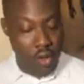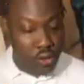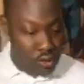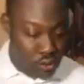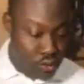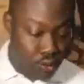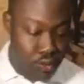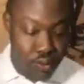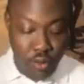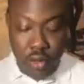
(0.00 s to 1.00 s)
2,
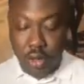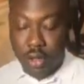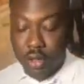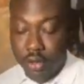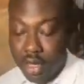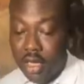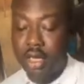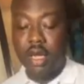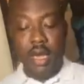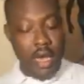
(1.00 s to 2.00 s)
3,
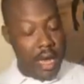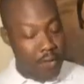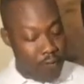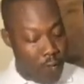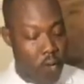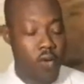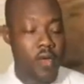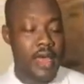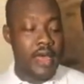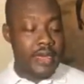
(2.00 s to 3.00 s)
and 4.
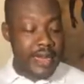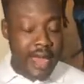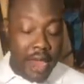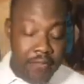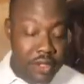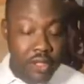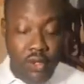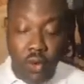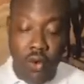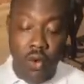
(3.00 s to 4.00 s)
Then every
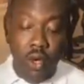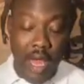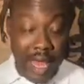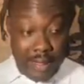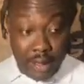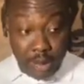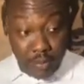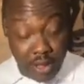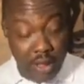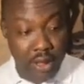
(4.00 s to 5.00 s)
song has a
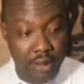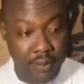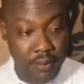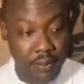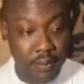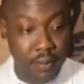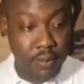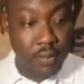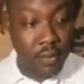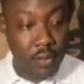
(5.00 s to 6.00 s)
speed.
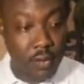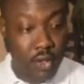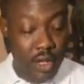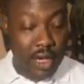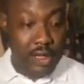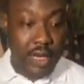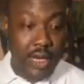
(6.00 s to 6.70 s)
You understand?